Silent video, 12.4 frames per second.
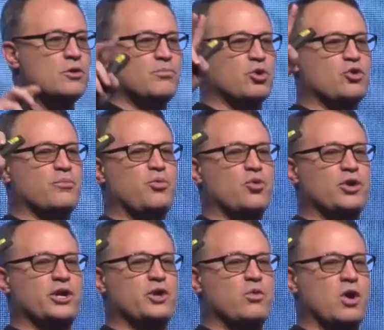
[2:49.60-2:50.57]
Book
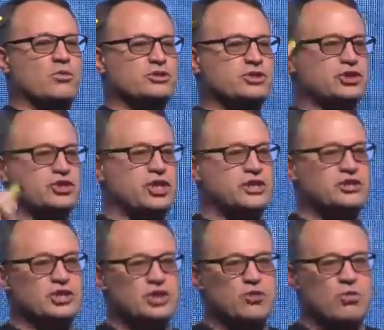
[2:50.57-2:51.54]
report in quotes. Just change
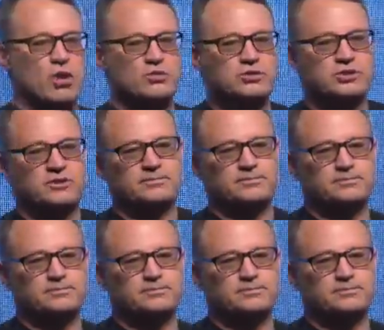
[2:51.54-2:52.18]
it to quotes.